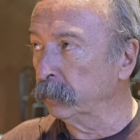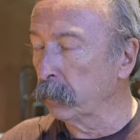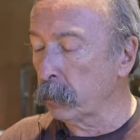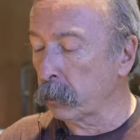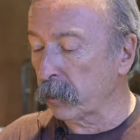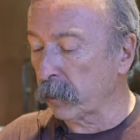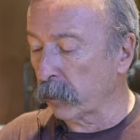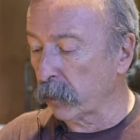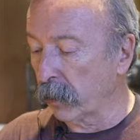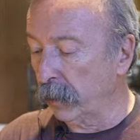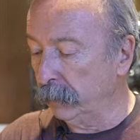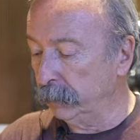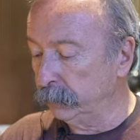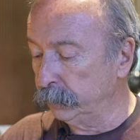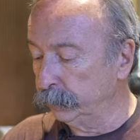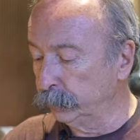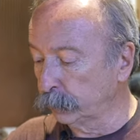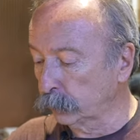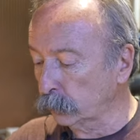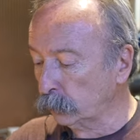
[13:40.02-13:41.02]
Us,
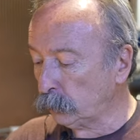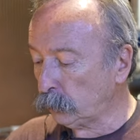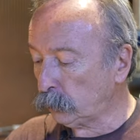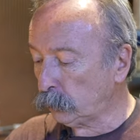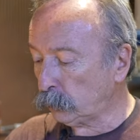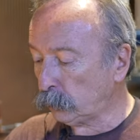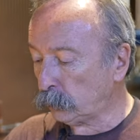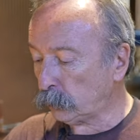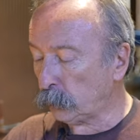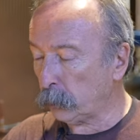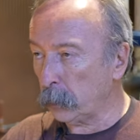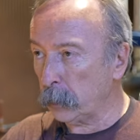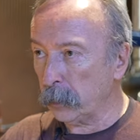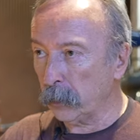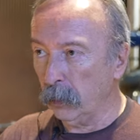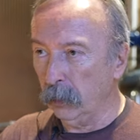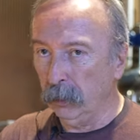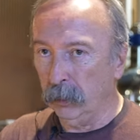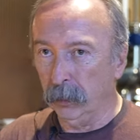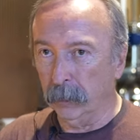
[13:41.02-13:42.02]
in here for your.
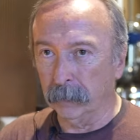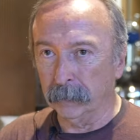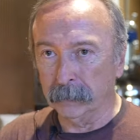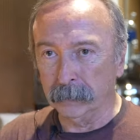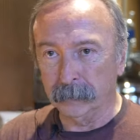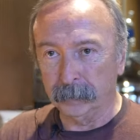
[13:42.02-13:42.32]
So tasting